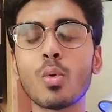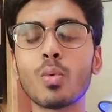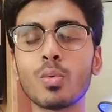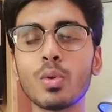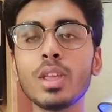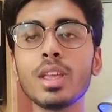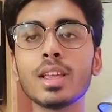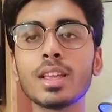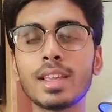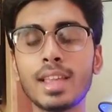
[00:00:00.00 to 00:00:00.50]

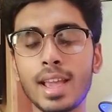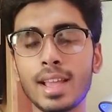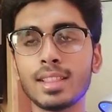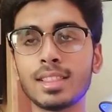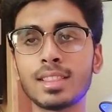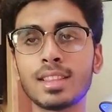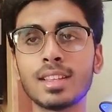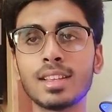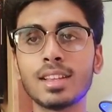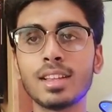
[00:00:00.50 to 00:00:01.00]
We
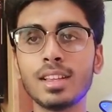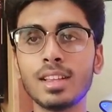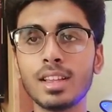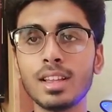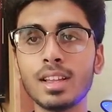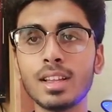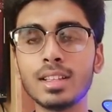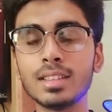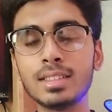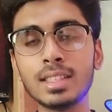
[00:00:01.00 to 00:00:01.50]
get.
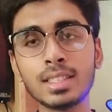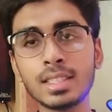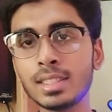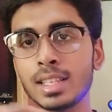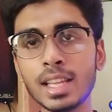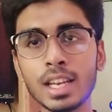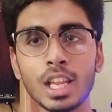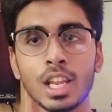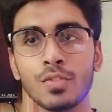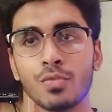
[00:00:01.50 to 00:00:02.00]
This
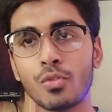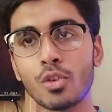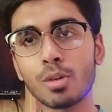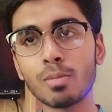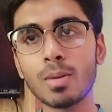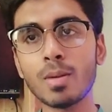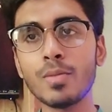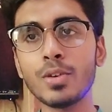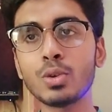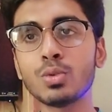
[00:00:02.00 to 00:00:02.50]
is an
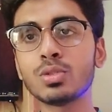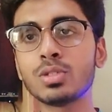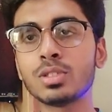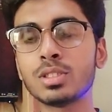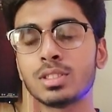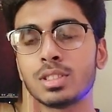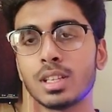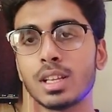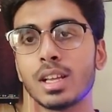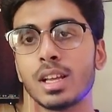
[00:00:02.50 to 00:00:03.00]
informal way to
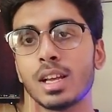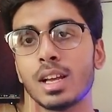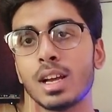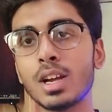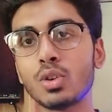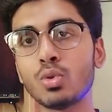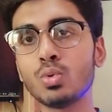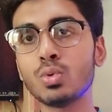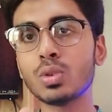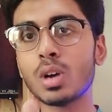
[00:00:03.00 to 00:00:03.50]

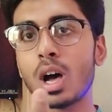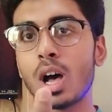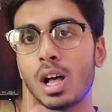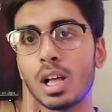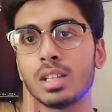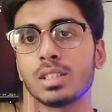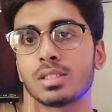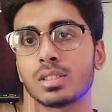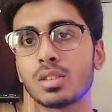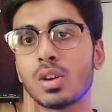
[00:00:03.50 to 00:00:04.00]

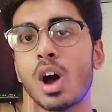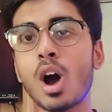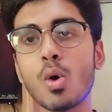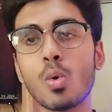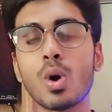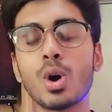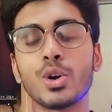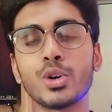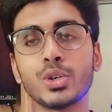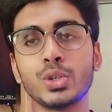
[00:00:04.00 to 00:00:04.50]
ask
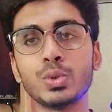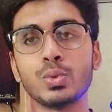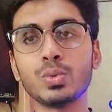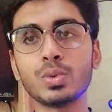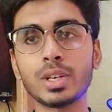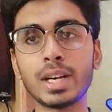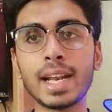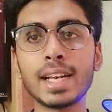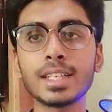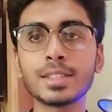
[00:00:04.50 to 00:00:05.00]
how are you,
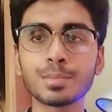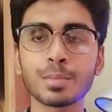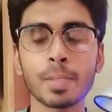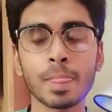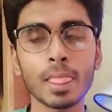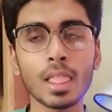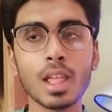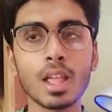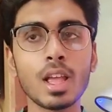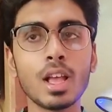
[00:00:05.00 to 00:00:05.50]
right?
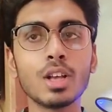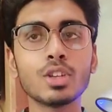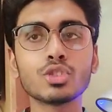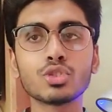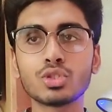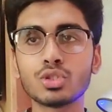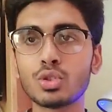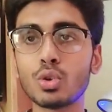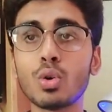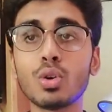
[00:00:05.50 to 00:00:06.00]

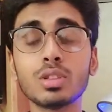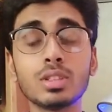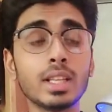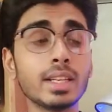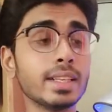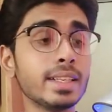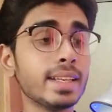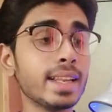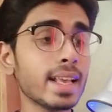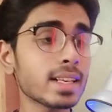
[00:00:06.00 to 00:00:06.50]
So
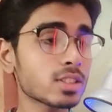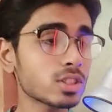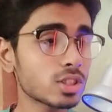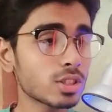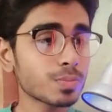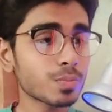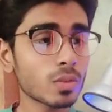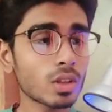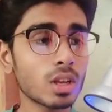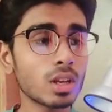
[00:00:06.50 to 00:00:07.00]
the
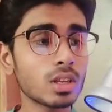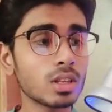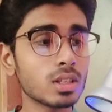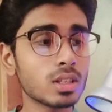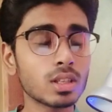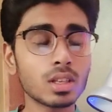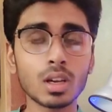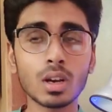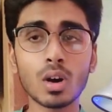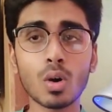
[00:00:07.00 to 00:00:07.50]
next
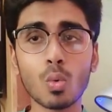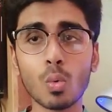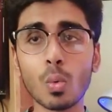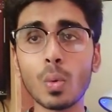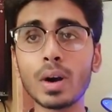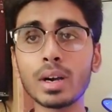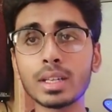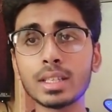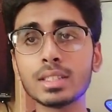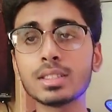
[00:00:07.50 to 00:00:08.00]

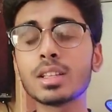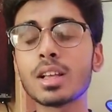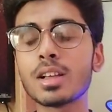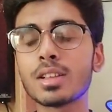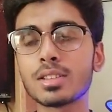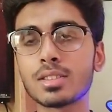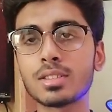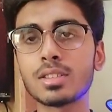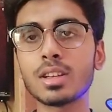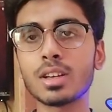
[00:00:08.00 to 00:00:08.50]
word is
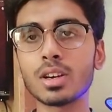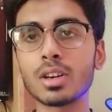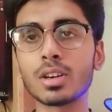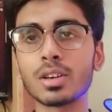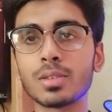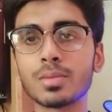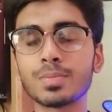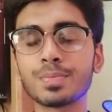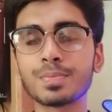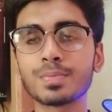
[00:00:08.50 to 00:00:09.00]

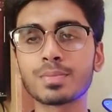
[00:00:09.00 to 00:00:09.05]
sir.